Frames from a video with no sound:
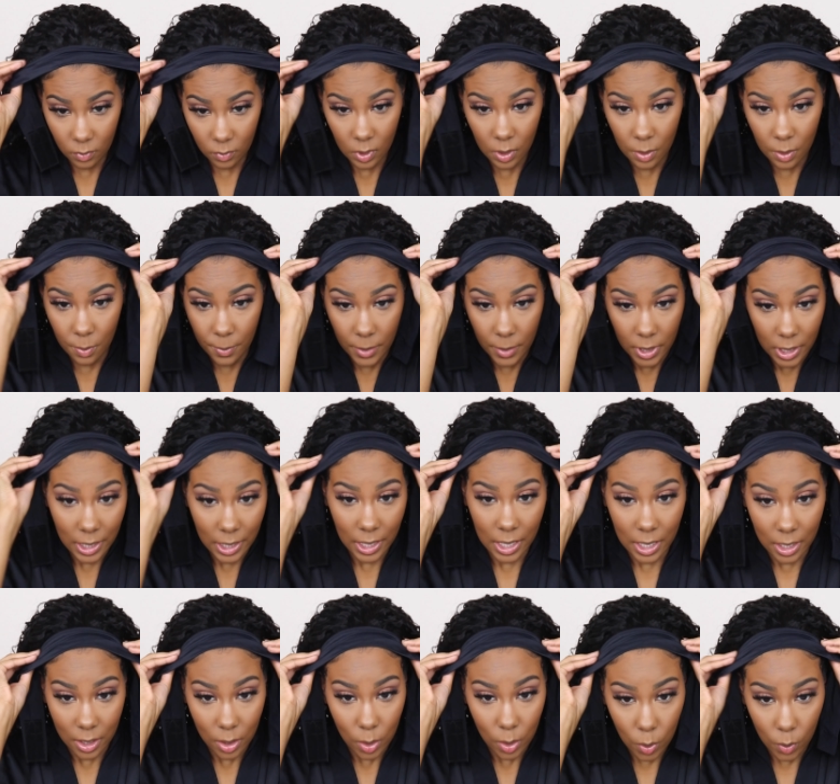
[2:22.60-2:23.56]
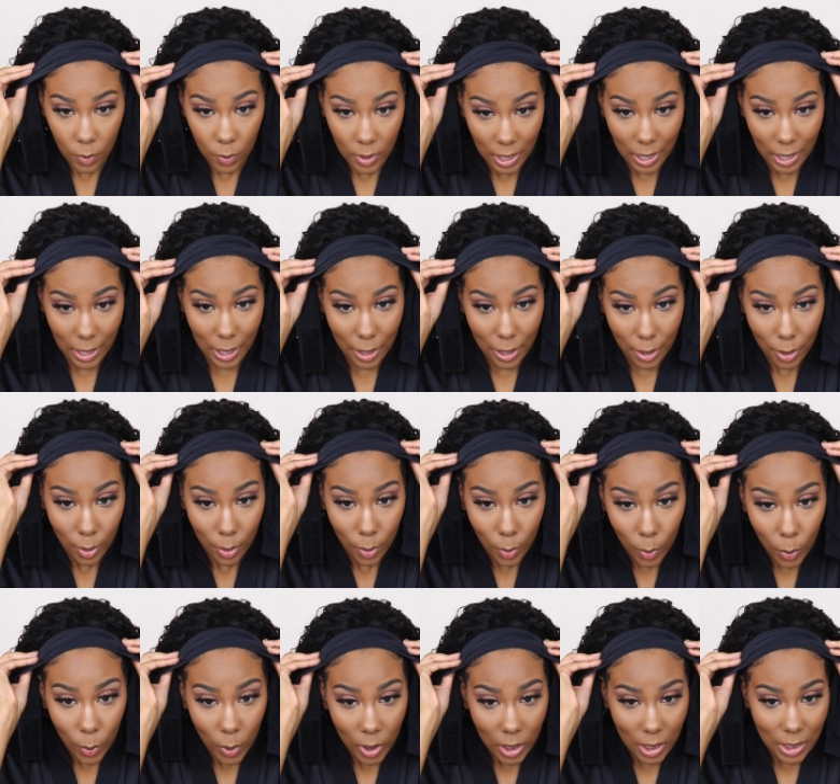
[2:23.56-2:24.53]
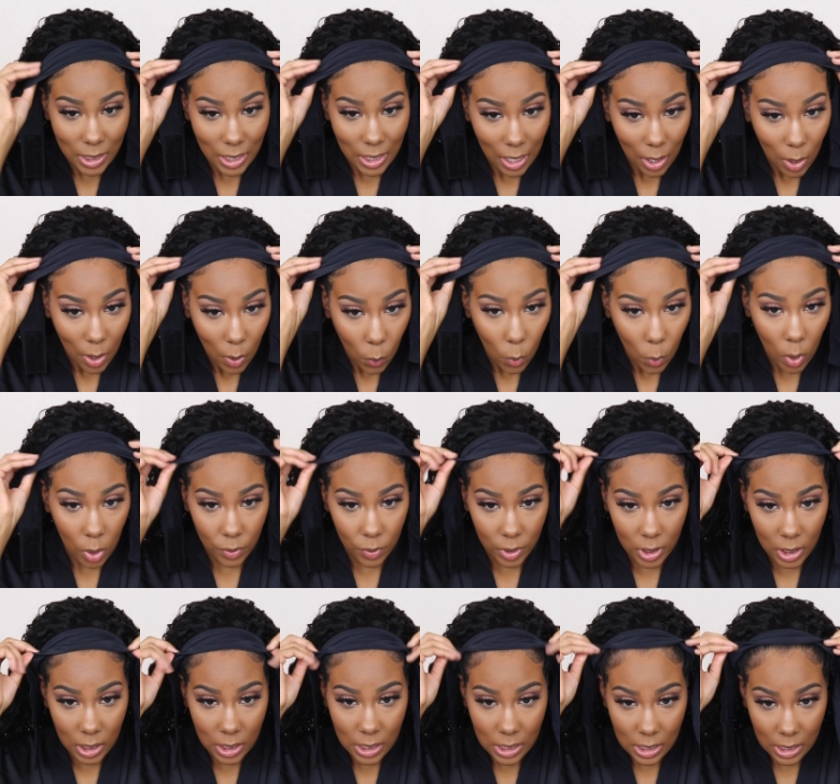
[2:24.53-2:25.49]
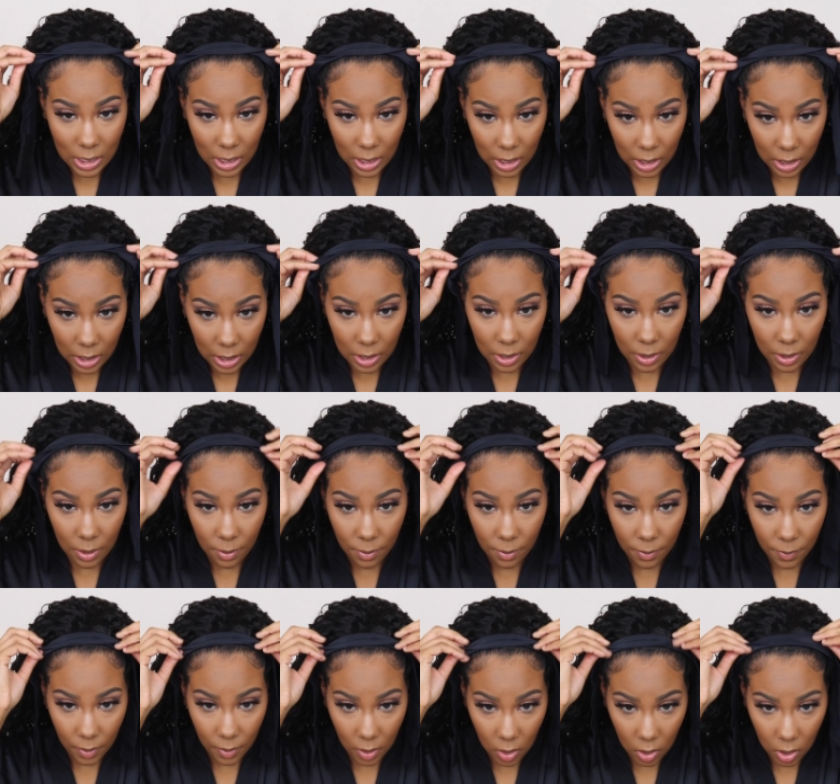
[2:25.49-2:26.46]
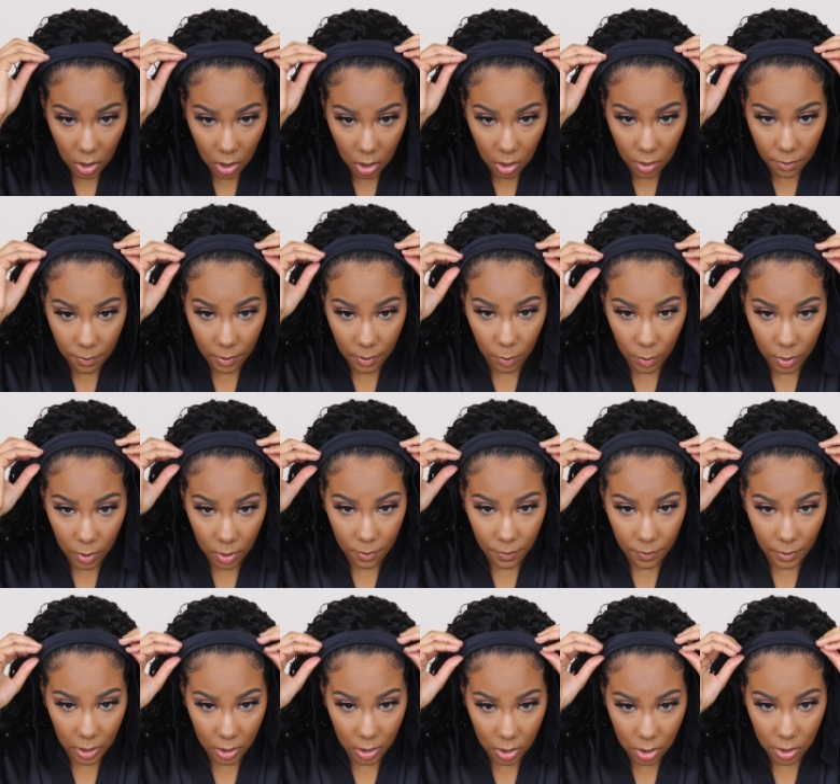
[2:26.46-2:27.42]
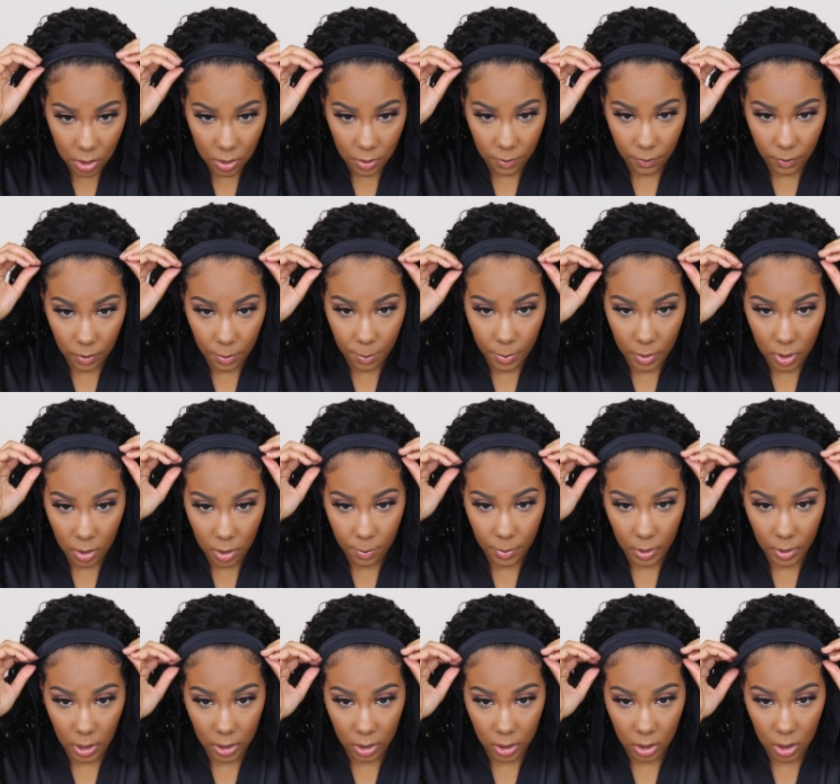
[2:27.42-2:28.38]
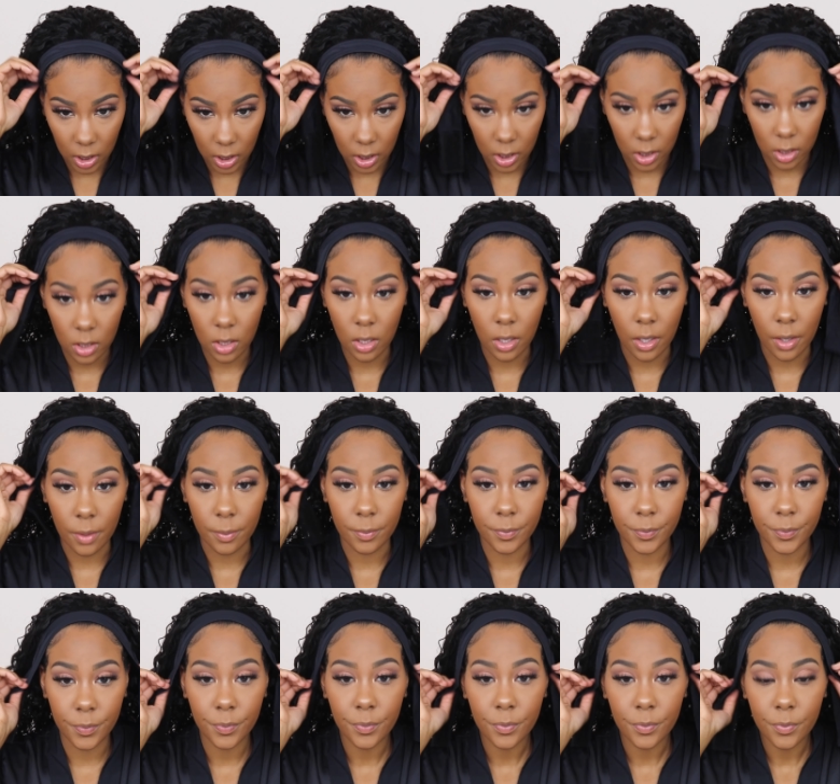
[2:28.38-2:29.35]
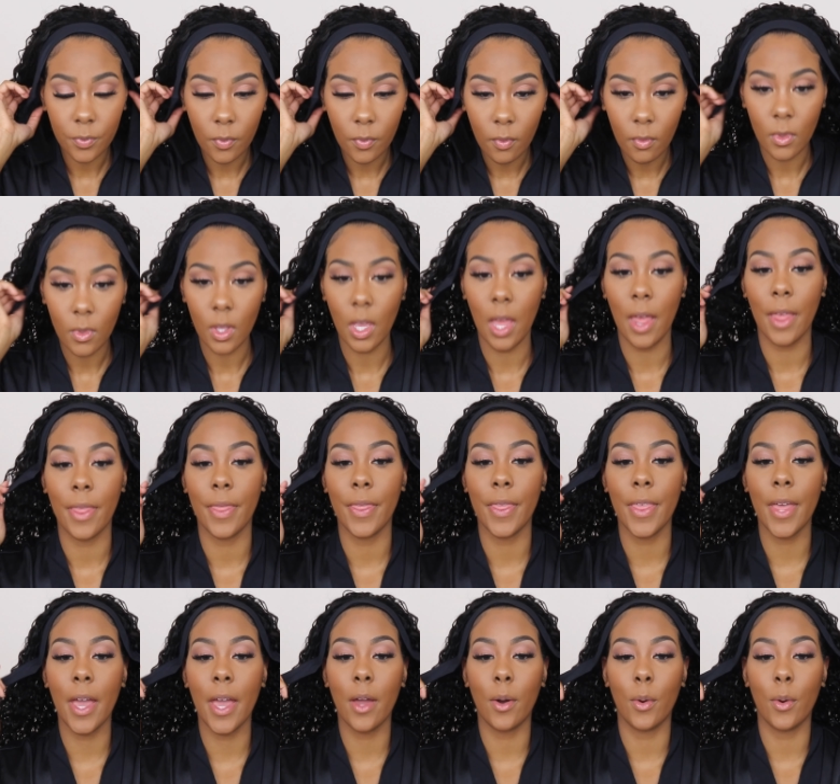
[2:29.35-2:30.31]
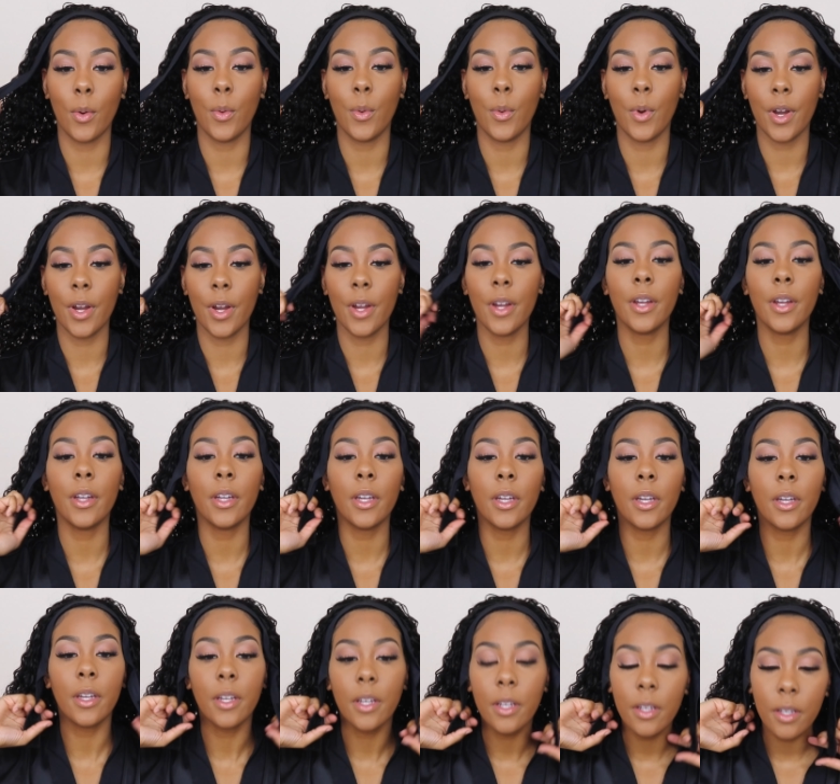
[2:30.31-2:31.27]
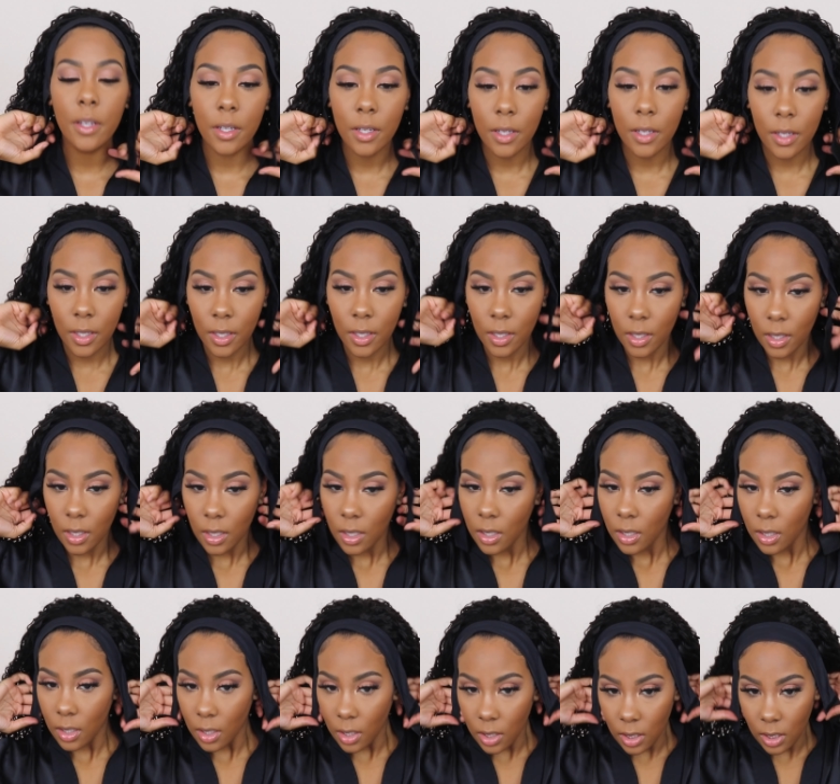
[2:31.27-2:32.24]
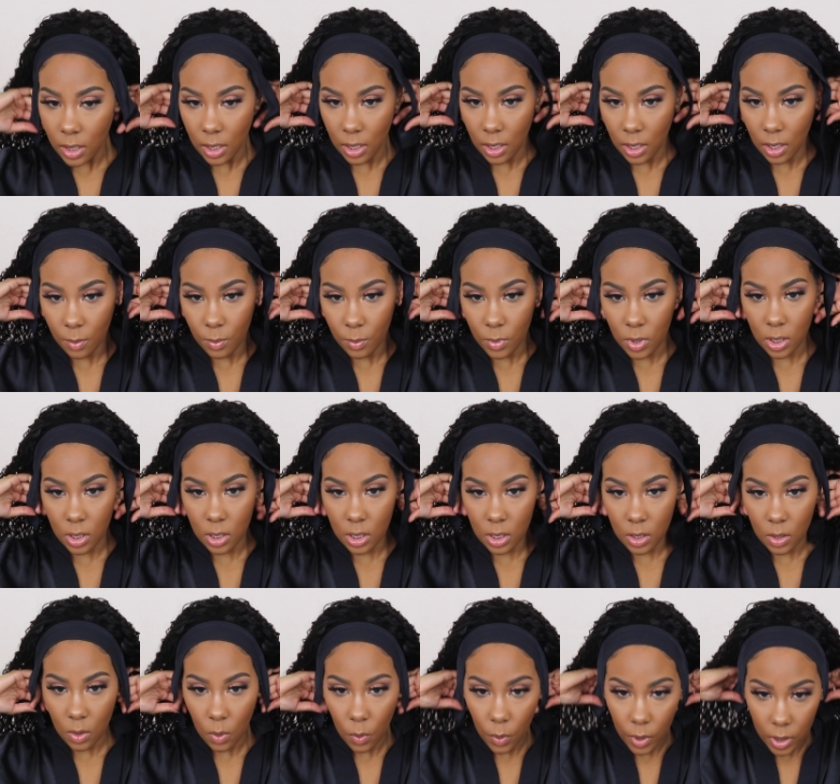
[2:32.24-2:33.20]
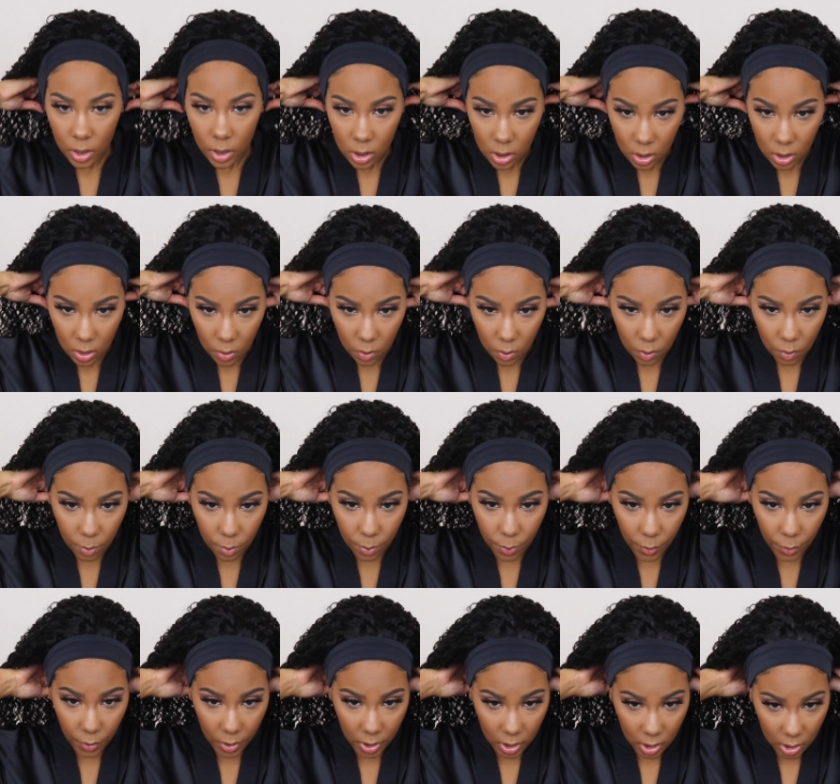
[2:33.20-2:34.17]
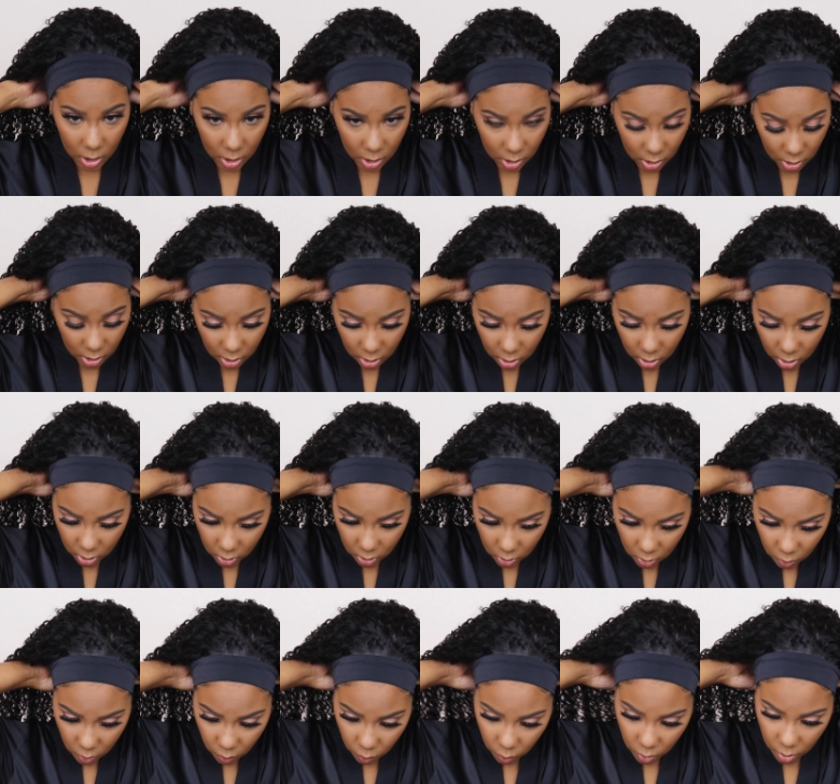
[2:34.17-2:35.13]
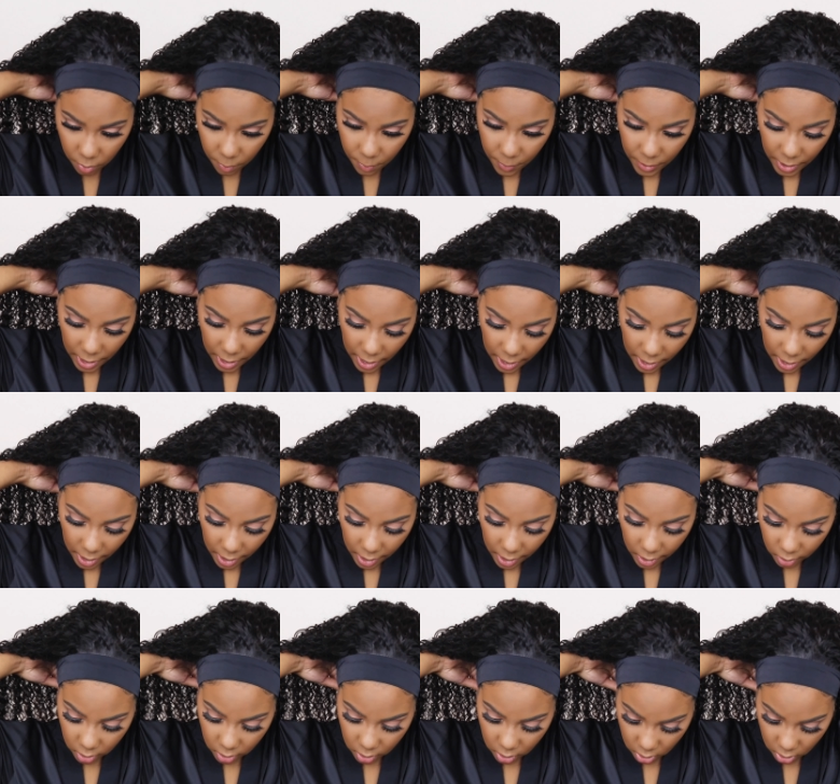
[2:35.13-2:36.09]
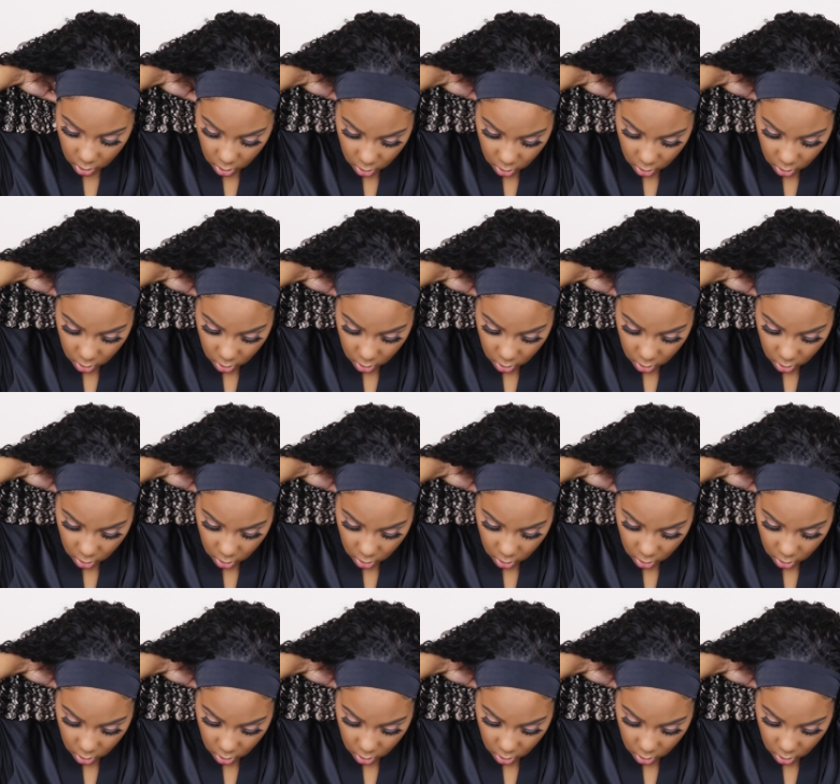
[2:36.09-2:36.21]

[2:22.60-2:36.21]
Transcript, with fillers: But I gotta do what I gotta do because I don't want this to fall off. I wonder if I can just flip it up like that. Yeah. That'll work. And then I'm just going to bring it to the back.